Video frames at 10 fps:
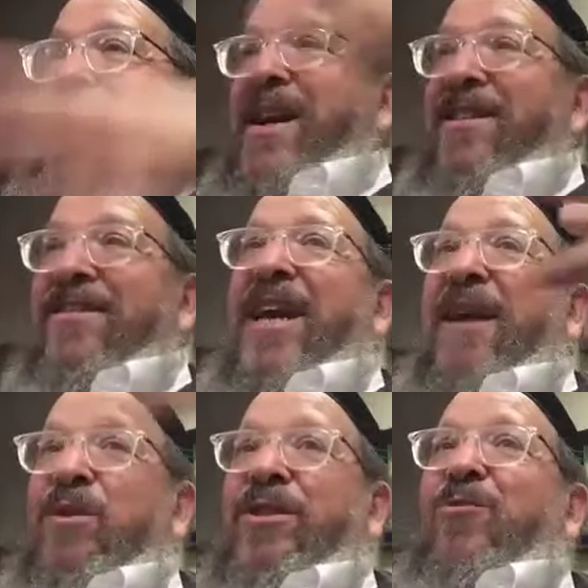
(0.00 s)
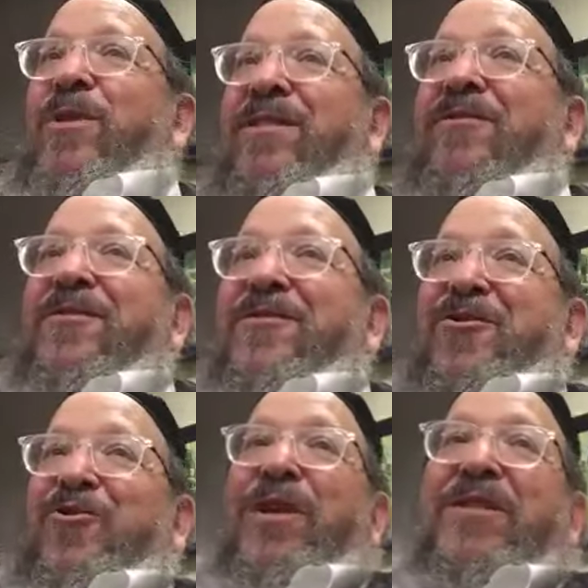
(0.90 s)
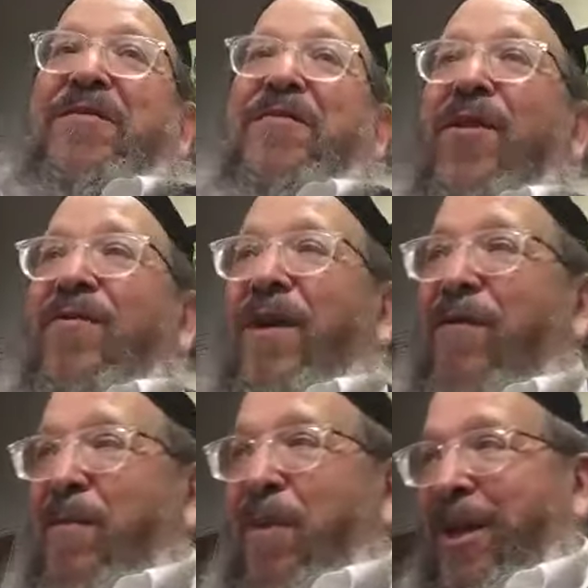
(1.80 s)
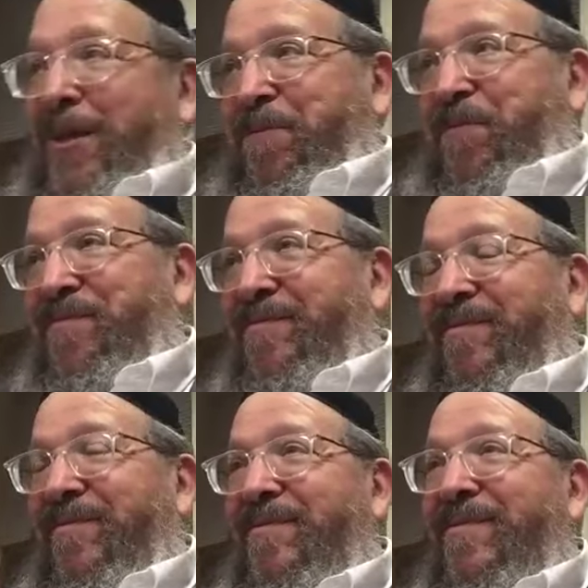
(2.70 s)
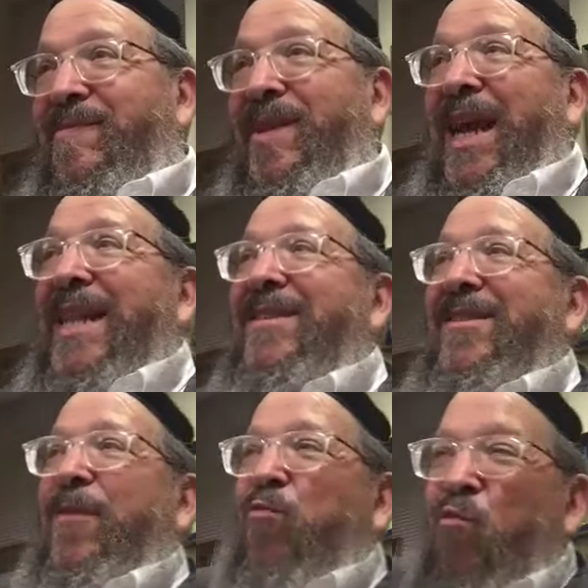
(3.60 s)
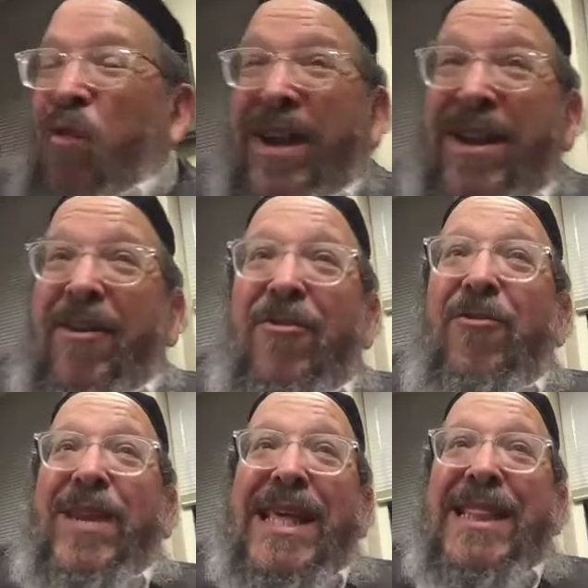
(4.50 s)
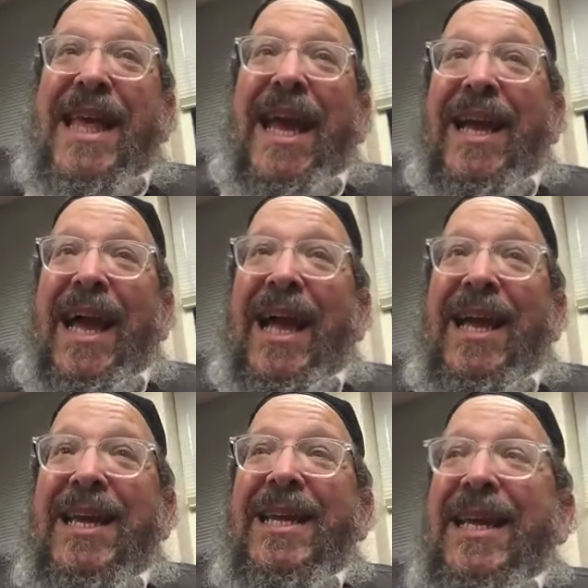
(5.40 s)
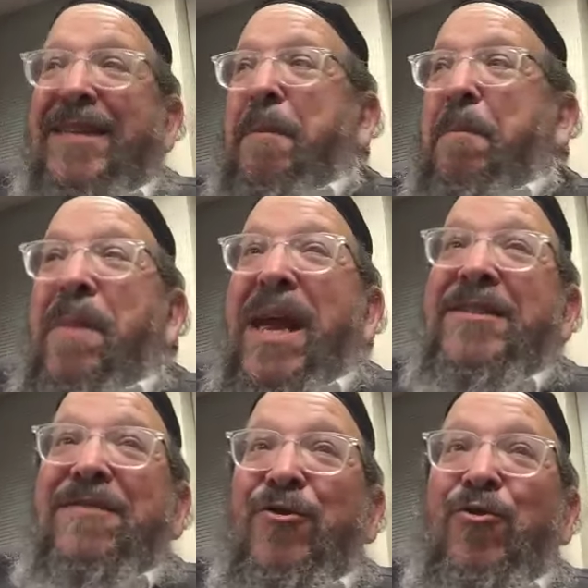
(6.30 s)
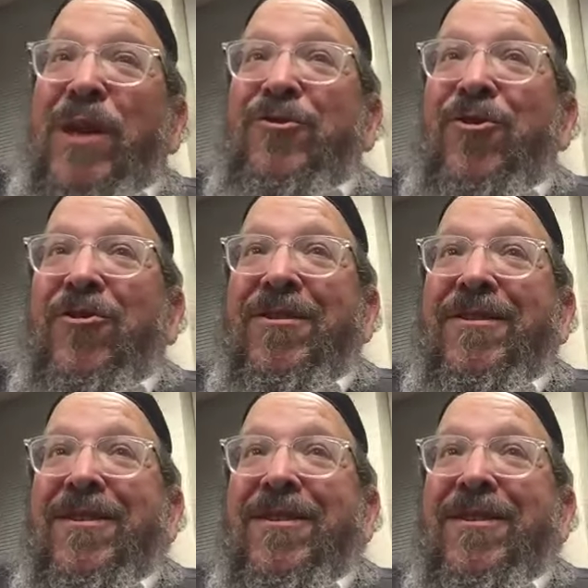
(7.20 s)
And this guy was doing these tricks in front of everybody. And he said, right underneath that guy, is a massive treasure.